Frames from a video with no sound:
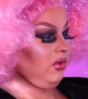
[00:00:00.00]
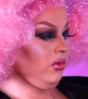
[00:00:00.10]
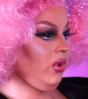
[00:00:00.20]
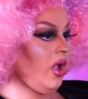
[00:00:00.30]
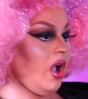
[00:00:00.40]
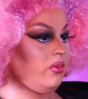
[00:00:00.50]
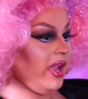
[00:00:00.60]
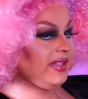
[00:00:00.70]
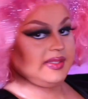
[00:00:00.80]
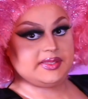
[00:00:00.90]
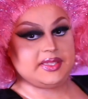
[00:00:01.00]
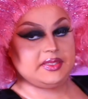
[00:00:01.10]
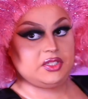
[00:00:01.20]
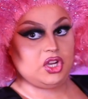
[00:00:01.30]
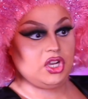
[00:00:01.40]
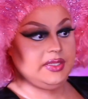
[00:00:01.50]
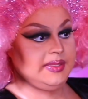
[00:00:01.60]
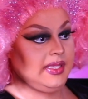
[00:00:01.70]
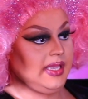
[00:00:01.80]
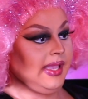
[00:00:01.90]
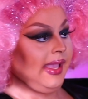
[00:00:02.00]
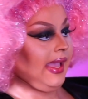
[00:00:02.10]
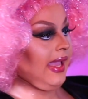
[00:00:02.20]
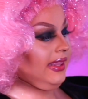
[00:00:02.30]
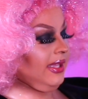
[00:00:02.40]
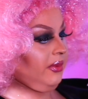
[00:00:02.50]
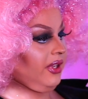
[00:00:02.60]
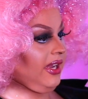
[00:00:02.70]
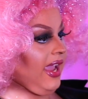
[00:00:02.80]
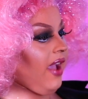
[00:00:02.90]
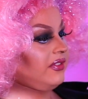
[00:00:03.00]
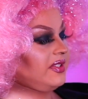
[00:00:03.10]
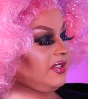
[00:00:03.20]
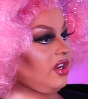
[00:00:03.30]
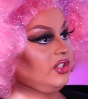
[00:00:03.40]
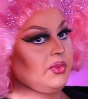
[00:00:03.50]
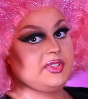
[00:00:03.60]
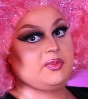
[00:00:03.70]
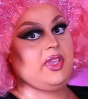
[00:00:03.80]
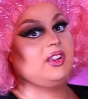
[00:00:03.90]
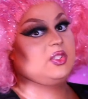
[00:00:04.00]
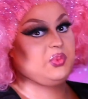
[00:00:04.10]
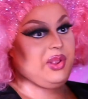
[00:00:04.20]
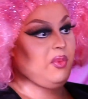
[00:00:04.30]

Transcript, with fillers: Whew. All right, sisters. I think we're gonna have to start doing some hairspray